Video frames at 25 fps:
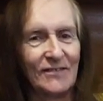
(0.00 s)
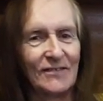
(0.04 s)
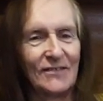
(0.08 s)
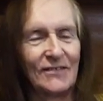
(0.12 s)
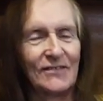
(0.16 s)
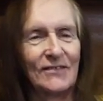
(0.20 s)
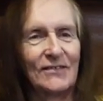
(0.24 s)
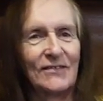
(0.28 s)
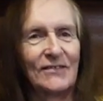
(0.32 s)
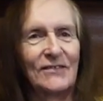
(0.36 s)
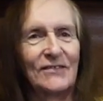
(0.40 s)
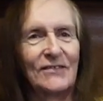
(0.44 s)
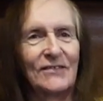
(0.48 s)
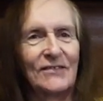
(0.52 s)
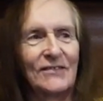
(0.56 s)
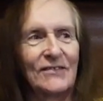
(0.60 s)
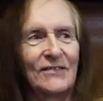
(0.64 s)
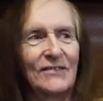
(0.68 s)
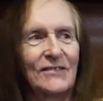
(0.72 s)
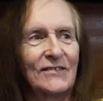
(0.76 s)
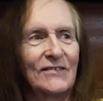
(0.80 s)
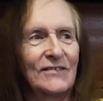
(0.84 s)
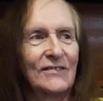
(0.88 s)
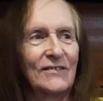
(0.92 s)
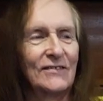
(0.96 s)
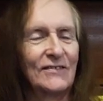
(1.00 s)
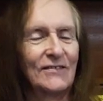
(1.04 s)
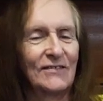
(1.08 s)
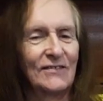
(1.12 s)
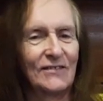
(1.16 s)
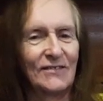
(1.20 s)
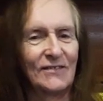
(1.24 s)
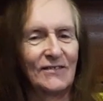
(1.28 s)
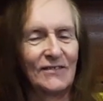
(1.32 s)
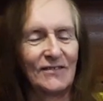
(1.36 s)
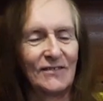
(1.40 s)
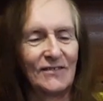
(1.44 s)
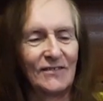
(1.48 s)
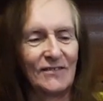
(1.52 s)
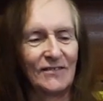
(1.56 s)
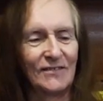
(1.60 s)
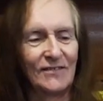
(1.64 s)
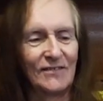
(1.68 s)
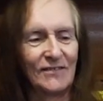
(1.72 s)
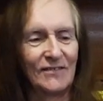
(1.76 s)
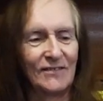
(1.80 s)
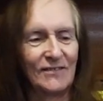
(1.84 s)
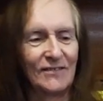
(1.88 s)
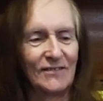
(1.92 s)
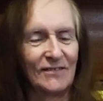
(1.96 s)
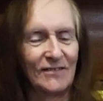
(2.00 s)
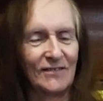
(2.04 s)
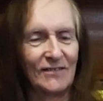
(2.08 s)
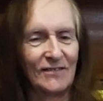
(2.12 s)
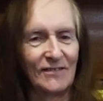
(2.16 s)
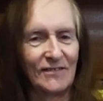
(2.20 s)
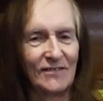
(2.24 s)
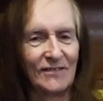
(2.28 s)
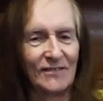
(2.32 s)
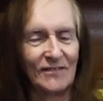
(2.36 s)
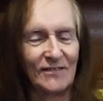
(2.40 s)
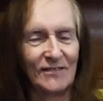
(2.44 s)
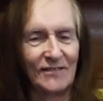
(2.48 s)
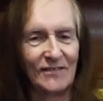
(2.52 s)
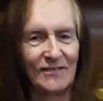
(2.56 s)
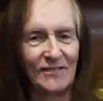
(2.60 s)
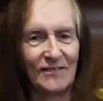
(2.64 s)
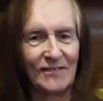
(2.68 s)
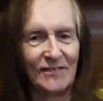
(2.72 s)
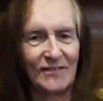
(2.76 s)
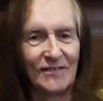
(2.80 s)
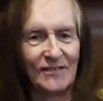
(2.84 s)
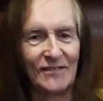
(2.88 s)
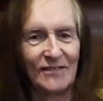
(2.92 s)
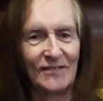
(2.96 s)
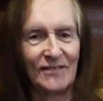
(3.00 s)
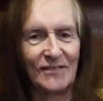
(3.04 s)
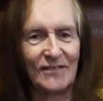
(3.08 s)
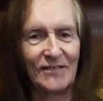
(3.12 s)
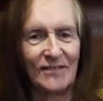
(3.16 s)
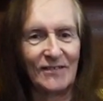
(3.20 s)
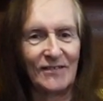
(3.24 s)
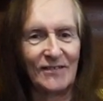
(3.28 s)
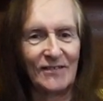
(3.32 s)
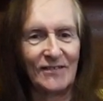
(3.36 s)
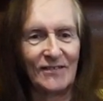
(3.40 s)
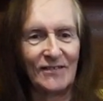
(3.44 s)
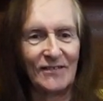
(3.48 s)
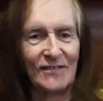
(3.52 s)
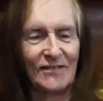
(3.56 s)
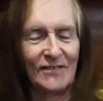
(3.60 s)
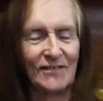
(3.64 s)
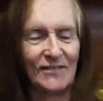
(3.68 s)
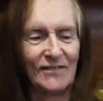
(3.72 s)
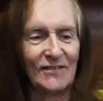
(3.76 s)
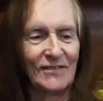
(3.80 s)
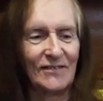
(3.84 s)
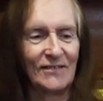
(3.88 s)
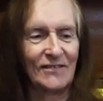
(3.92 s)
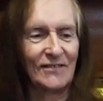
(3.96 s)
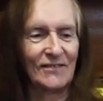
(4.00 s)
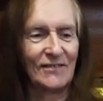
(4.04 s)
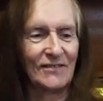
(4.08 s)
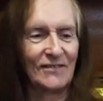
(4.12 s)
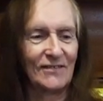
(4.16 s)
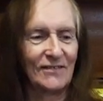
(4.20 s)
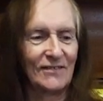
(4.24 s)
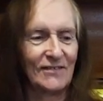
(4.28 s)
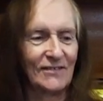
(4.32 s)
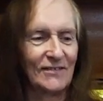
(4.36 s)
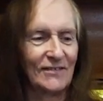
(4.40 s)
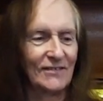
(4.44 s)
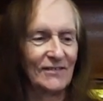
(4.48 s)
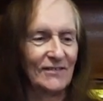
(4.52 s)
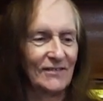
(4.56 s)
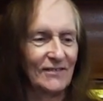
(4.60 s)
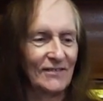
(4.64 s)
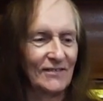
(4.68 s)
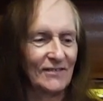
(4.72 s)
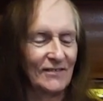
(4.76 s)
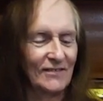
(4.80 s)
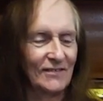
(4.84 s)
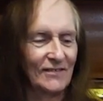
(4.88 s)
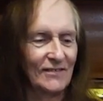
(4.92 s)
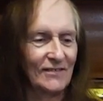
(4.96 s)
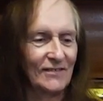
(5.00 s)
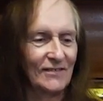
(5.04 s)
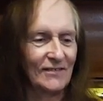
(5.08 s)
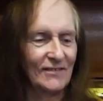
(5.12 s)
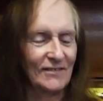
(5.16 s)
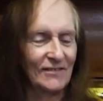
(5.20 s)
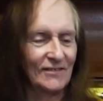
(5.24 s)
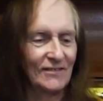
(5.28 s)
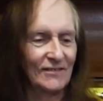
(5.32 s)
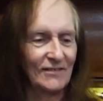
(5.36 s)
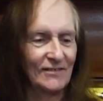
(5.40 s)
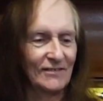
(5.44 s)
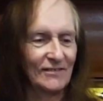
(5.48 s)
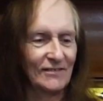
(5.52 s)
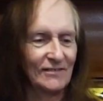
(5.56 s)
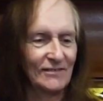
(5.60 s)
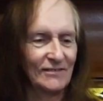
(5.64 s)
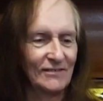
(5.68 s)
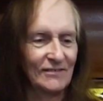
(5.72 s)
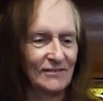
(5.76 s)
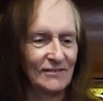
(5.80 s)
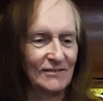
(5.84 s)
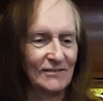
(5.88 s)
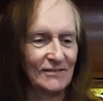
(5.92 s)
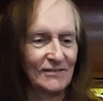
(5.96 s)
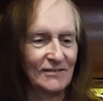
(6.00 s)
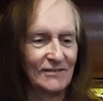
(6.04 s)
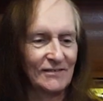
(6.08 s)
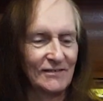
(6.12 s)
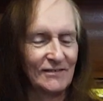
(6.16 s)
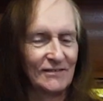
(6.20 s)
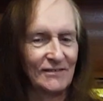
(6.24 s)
This person isn't speaking.